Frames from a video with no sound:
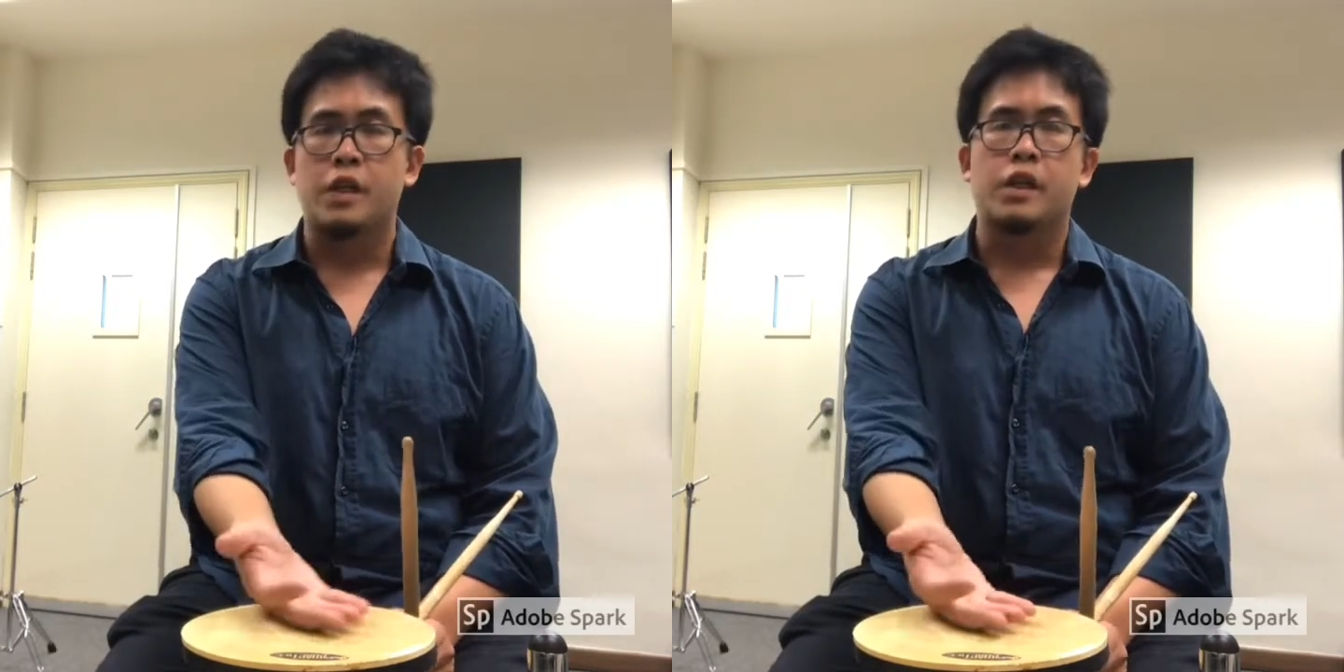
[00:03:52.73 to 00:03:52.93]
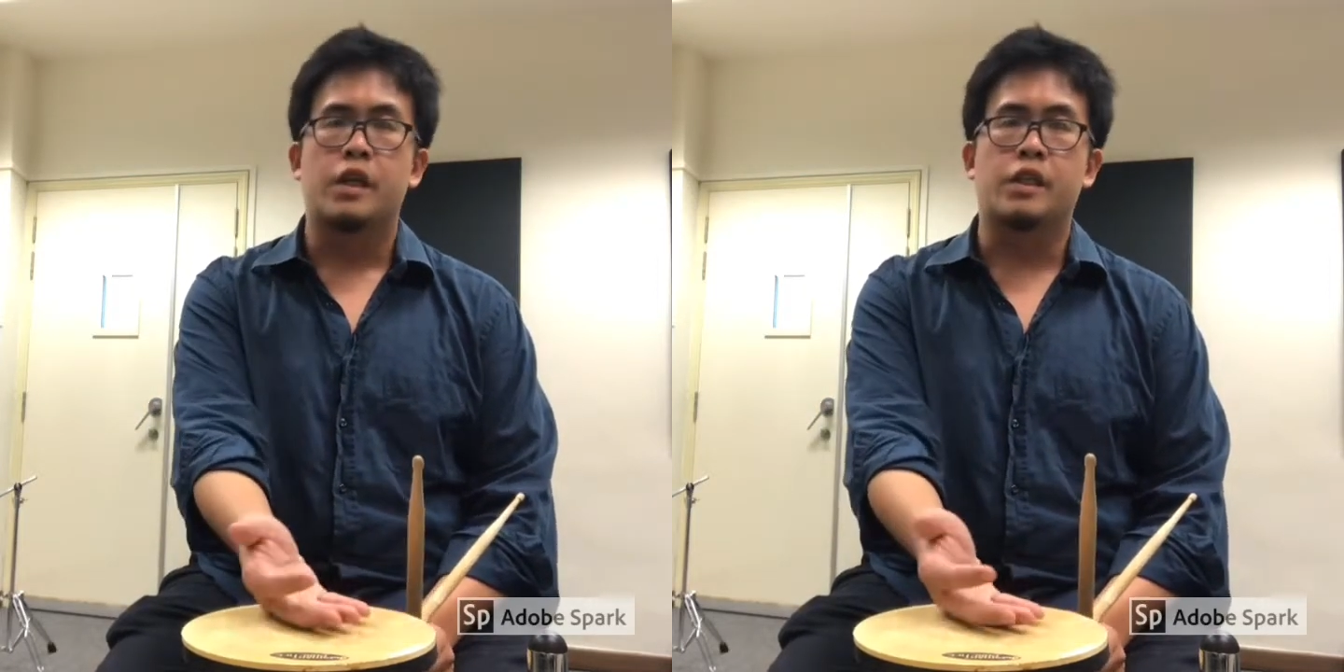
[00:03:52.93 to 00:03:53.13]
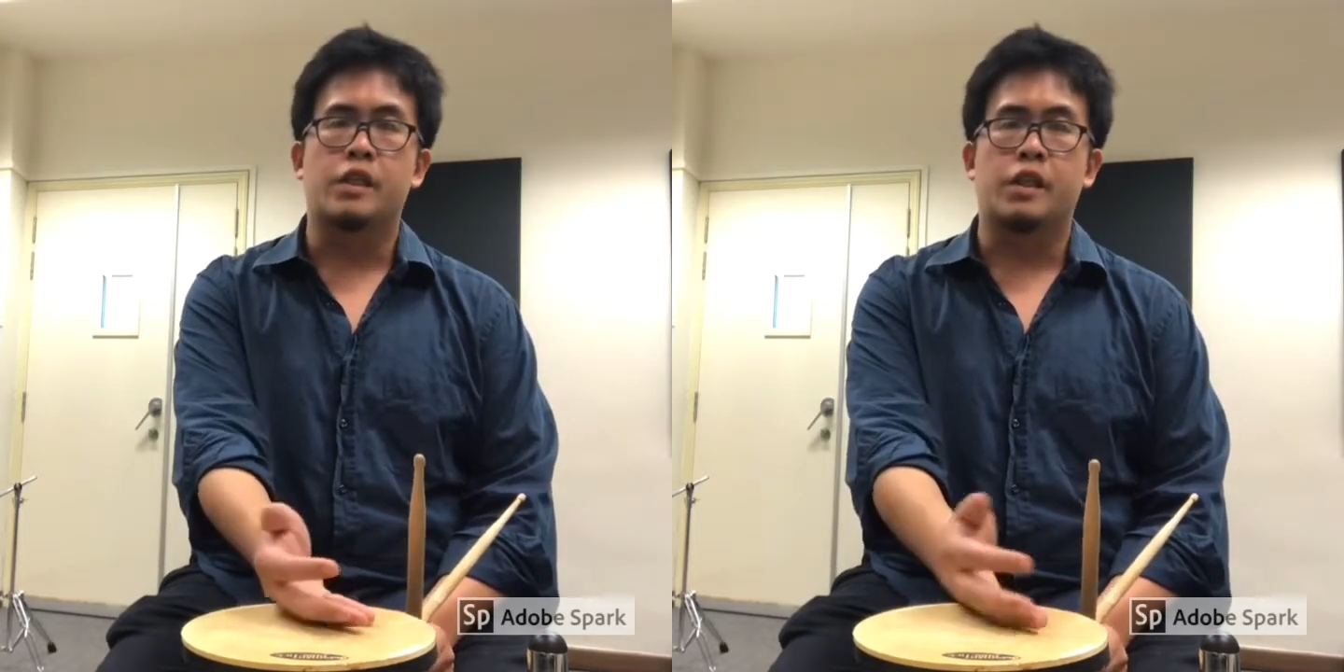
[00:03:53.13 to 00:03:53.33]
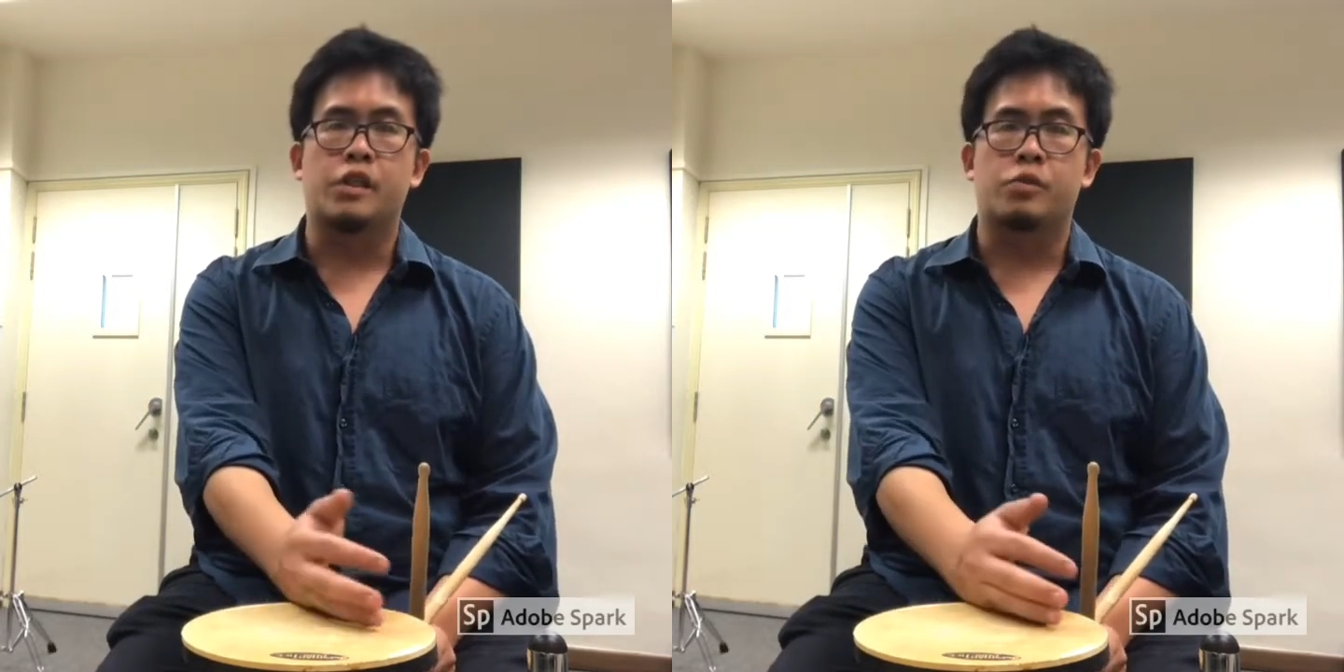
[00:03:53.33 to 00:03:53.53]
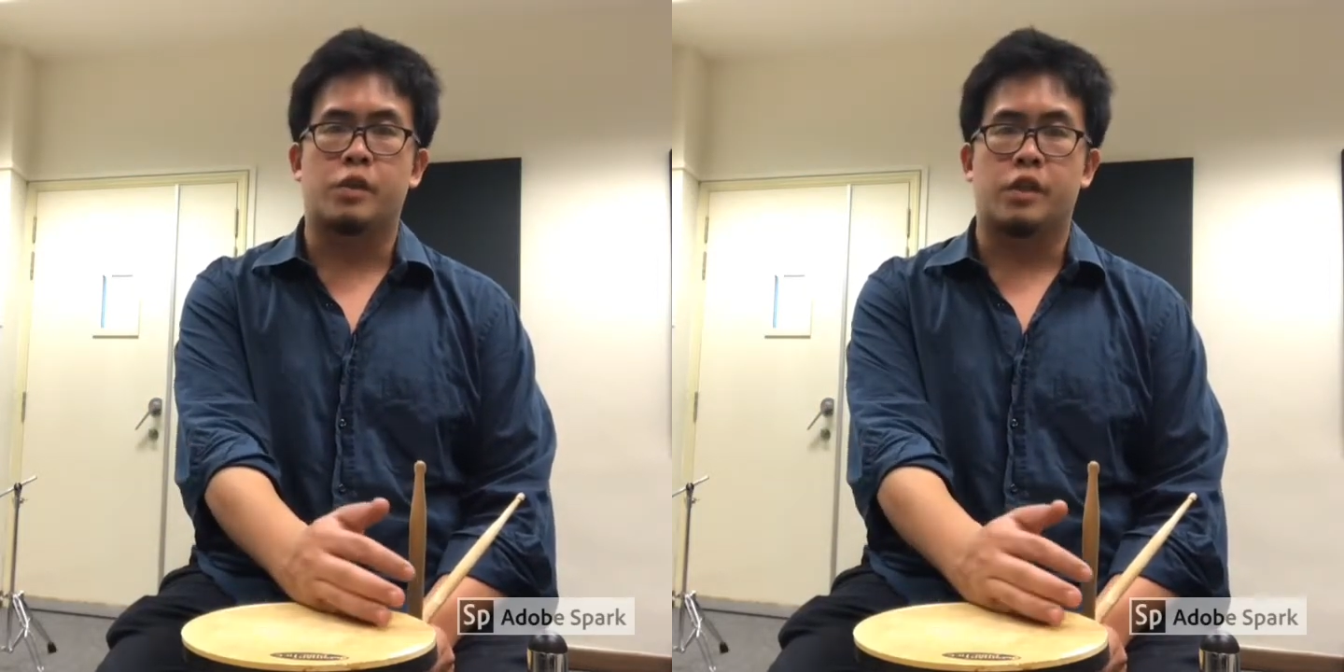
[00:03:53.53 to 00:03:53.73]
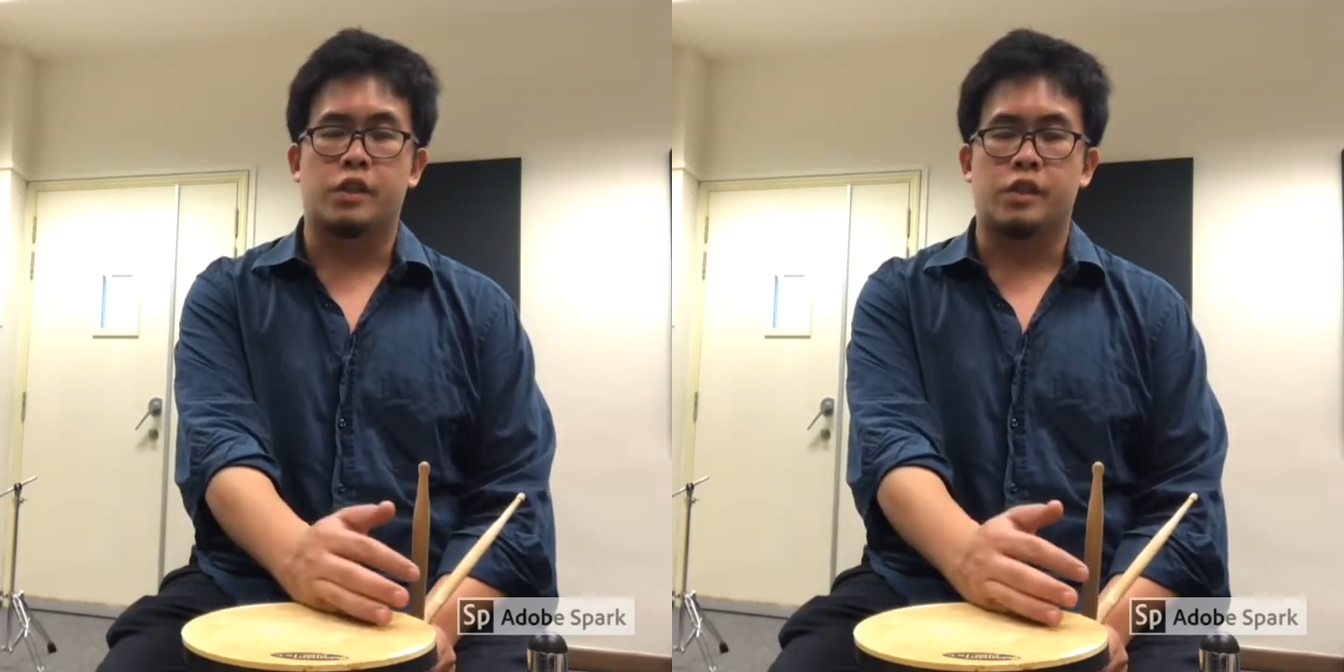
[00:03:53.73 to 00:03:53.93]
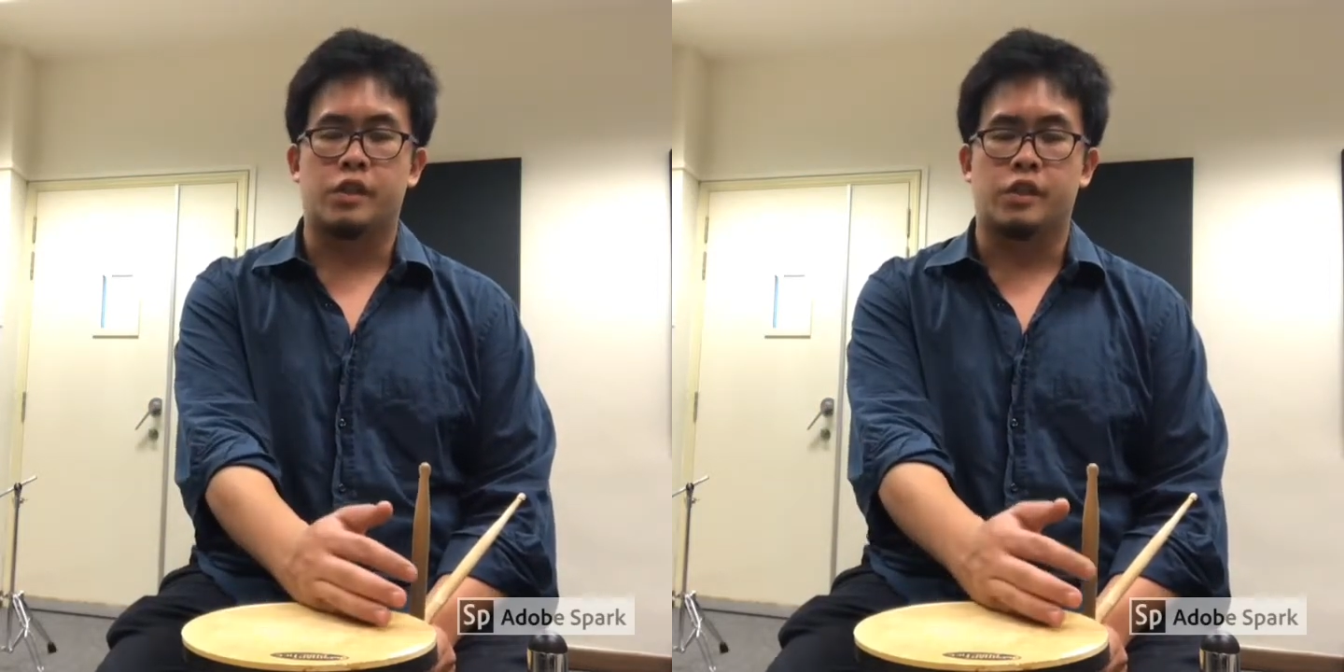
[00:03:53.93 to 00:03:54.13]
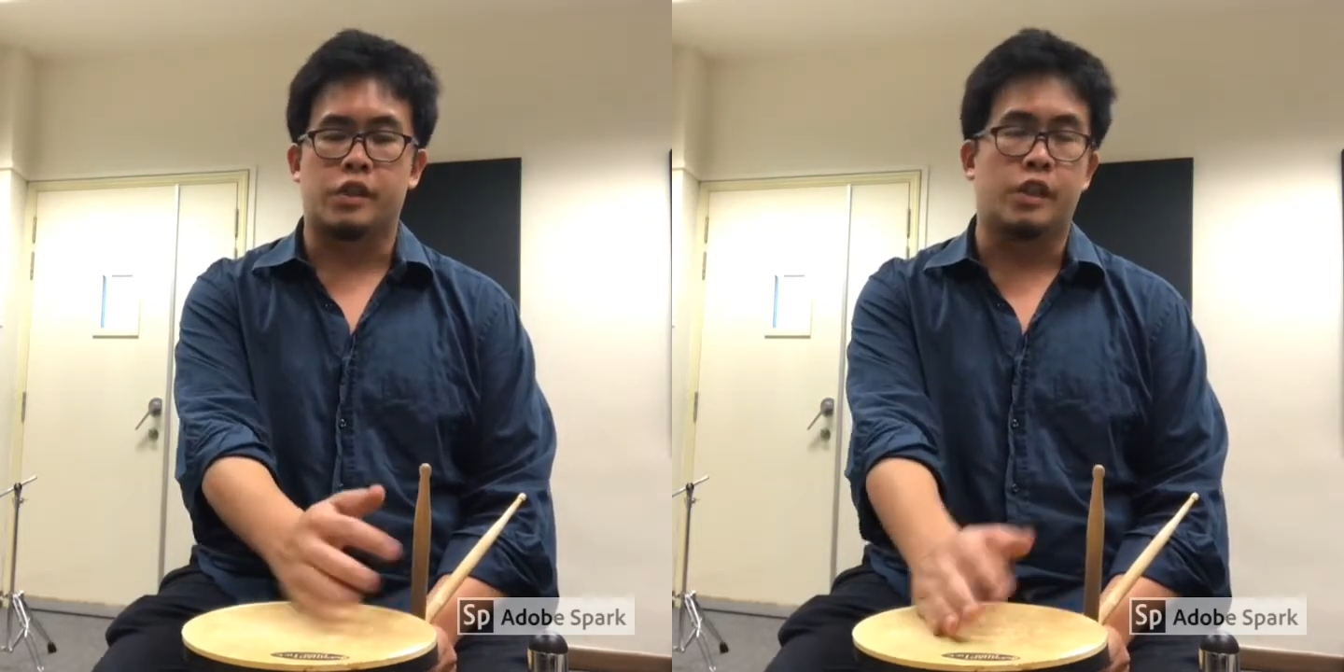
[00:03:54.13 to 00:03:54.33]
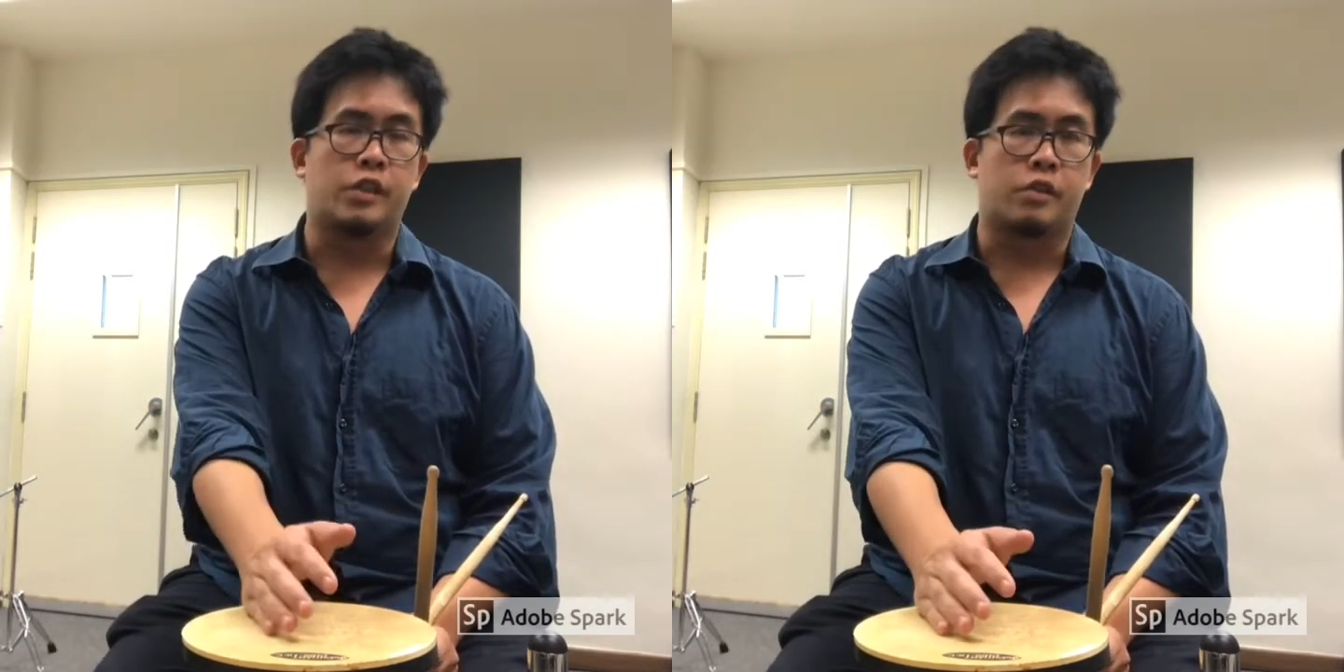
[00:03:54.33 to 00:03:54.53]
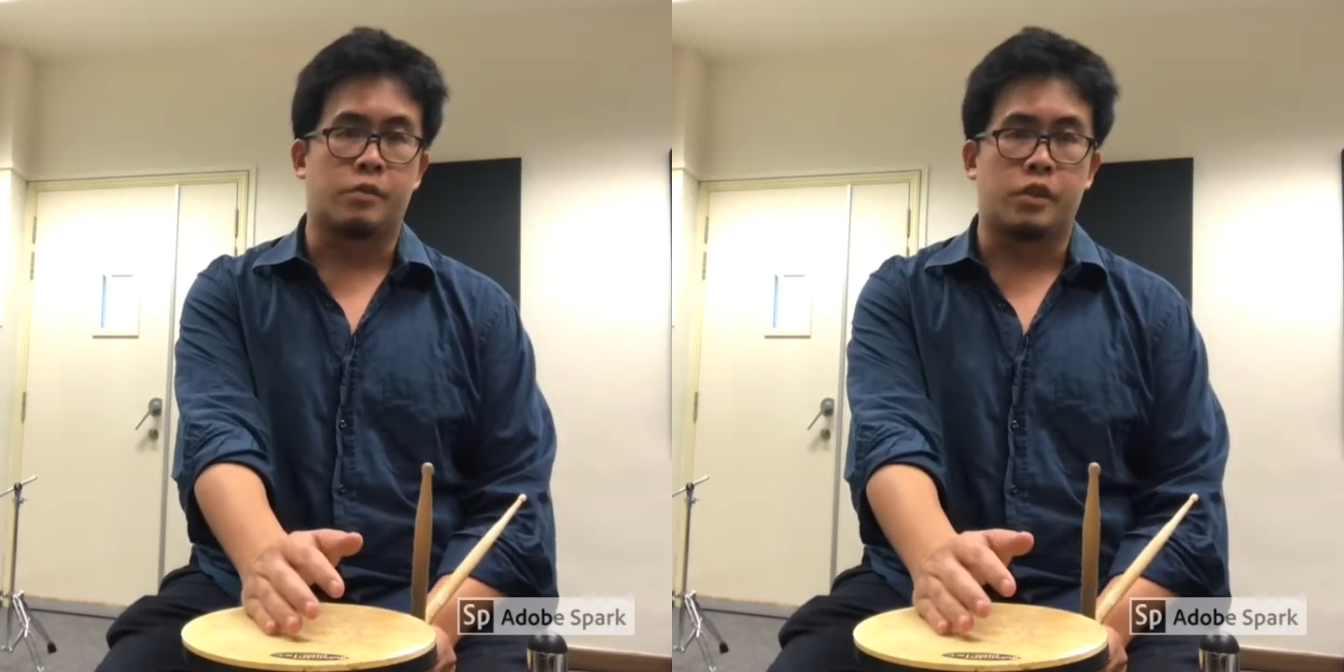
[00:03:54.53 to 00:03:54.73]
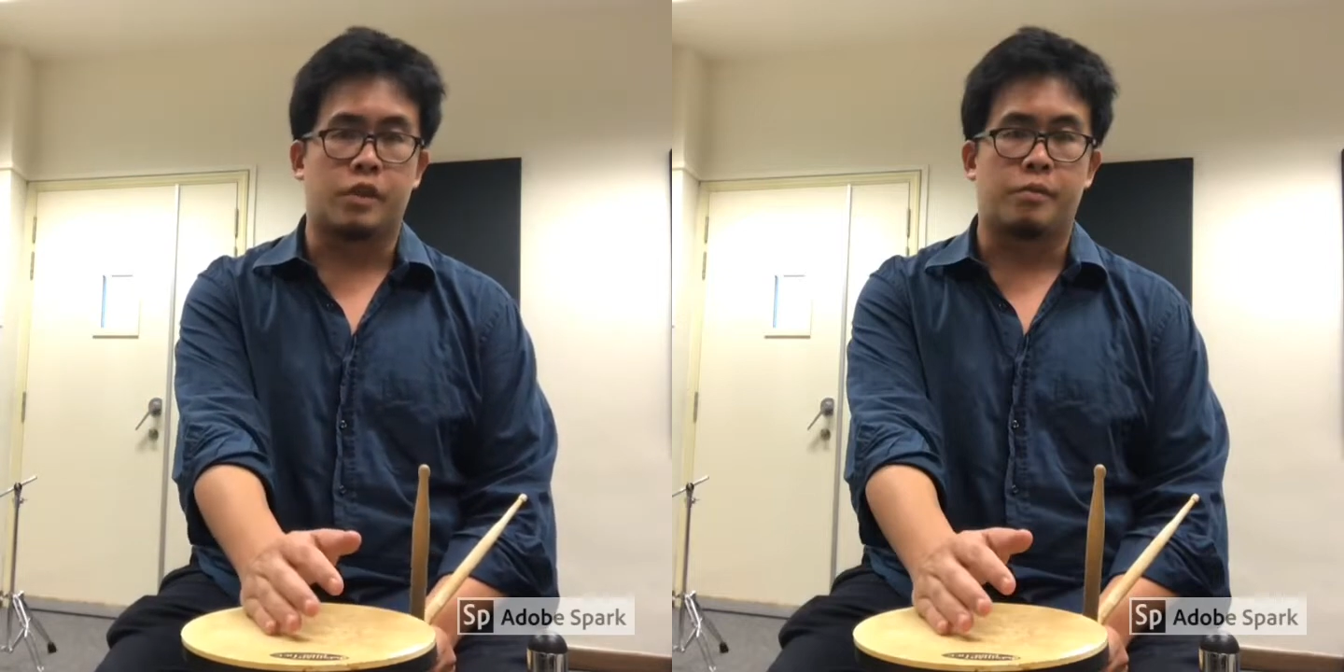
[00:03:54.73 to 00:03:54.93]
and the next one is an in from the drum.